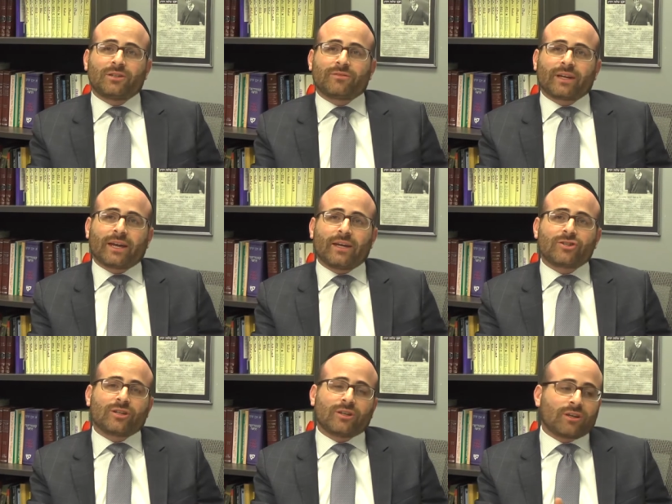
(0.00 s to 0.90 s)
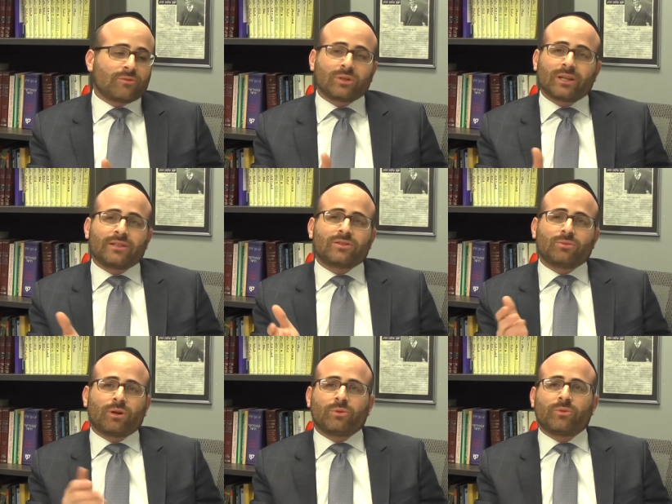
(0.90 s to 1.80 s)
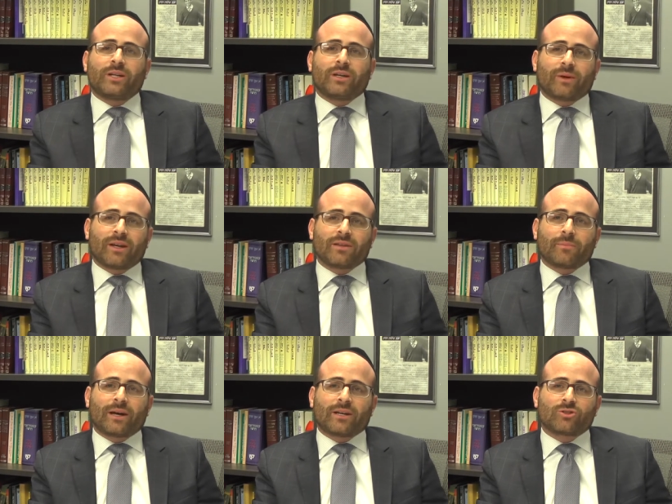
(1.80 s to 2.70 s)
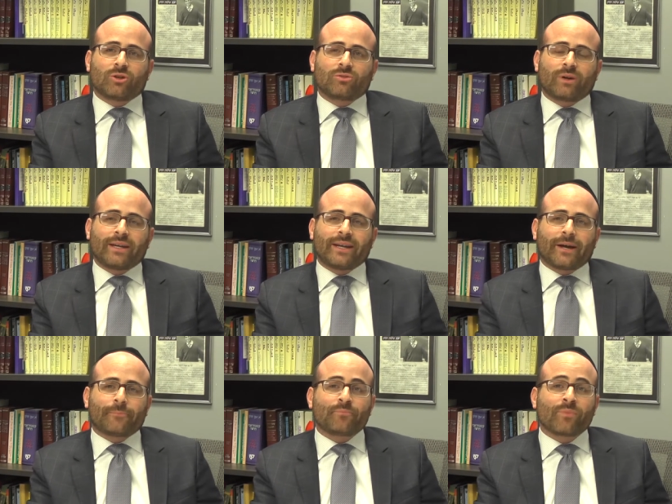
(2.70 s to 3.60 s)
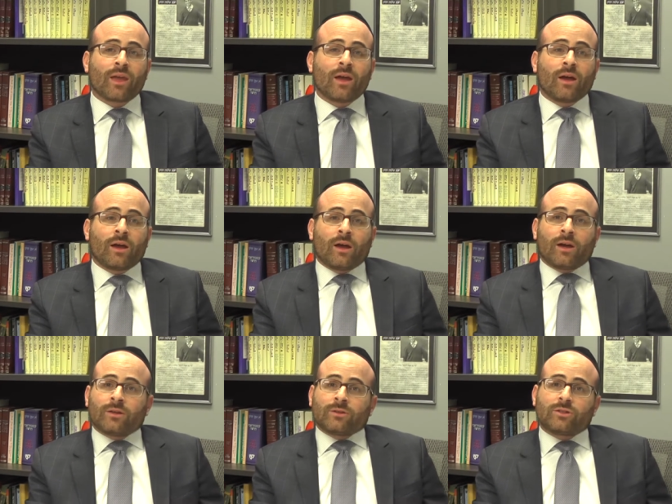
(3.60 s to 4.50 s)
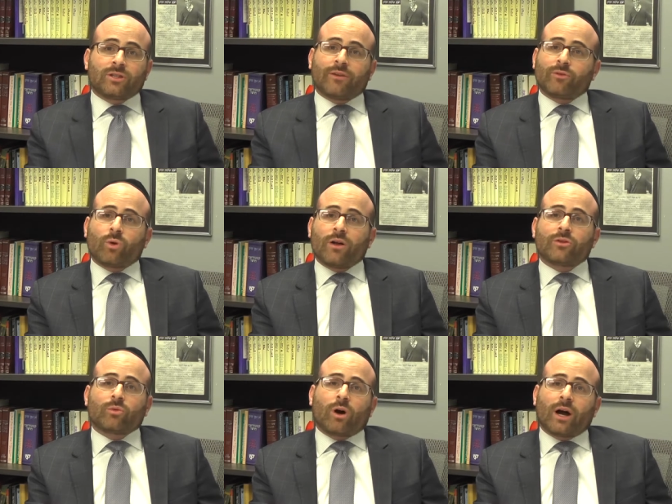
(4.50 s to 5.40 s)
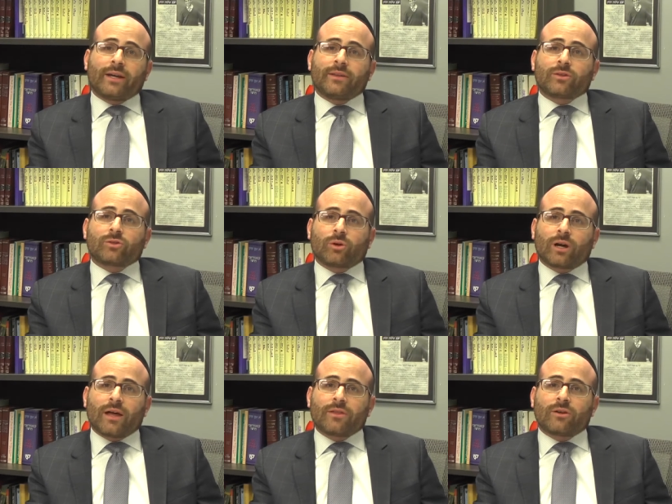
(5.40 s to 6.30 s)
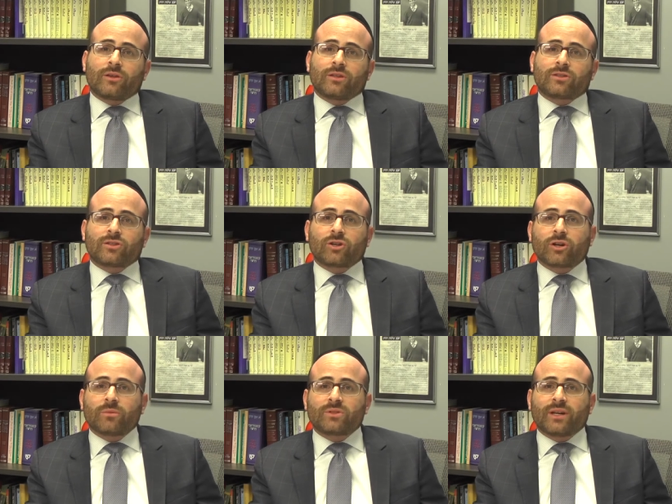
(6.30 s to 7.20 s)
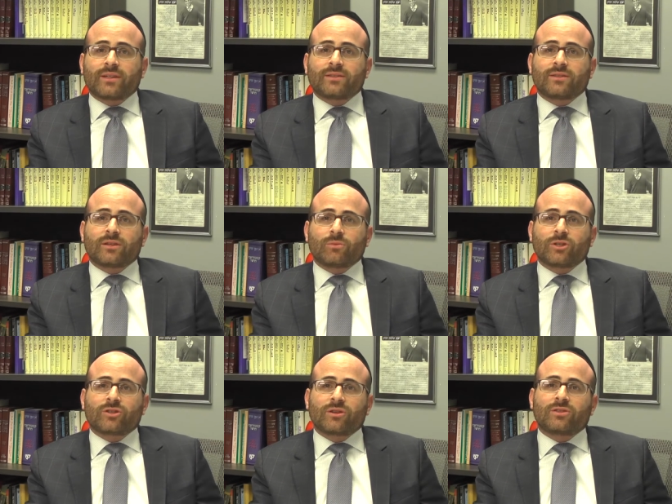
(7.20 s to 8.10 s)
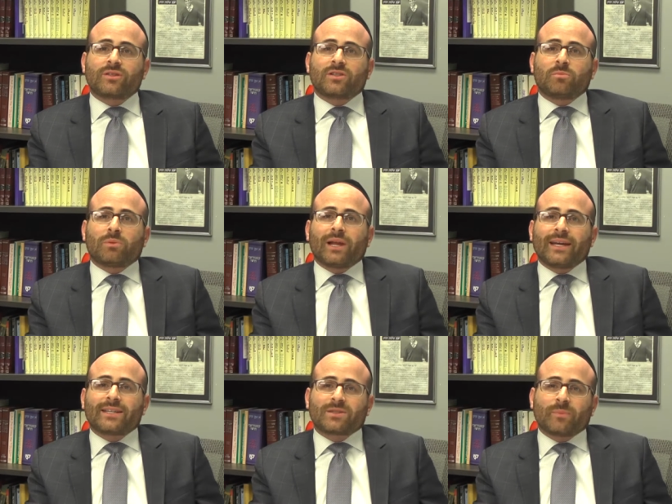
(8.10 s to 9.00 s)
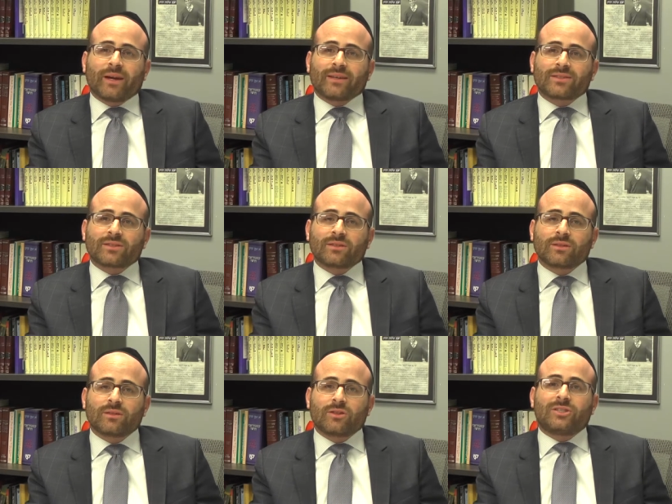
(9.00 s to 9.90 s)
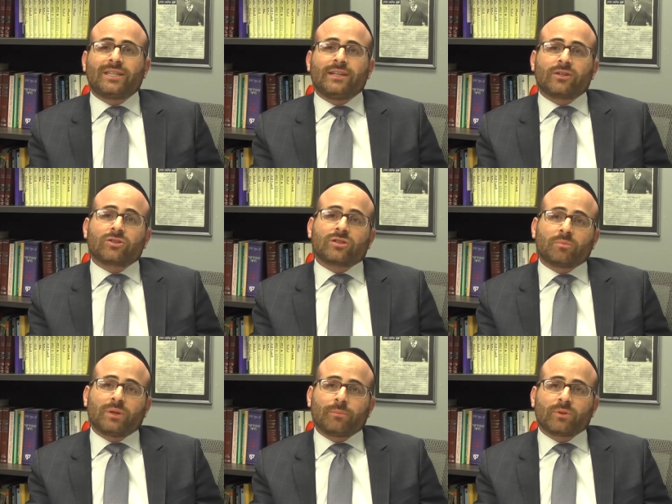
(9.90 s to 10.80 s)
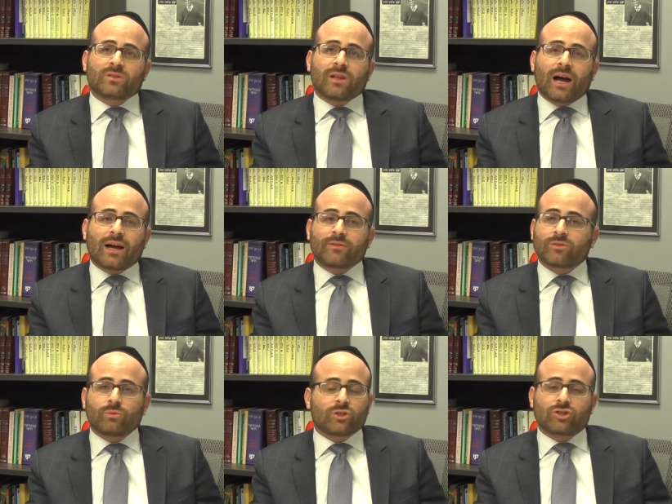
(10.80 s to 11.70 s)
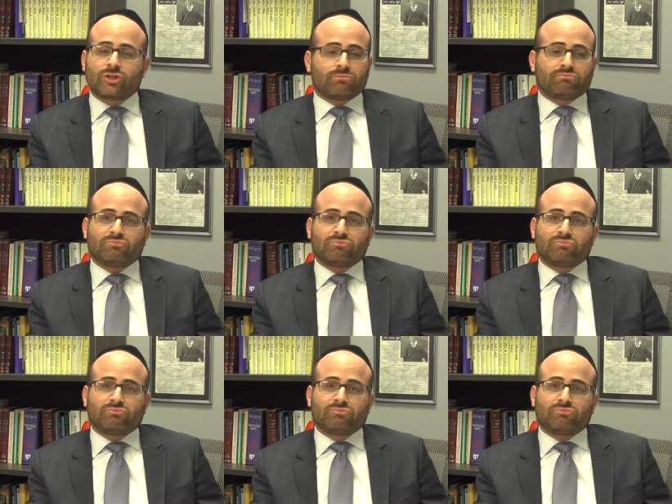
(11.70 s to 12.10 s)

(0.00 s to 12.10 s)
to your vacation and relate to what we're reading about in the Parashot right now. Did you ever wonder why in the Torah there are these circumstances in which there's this blank space? There's years in people's lives which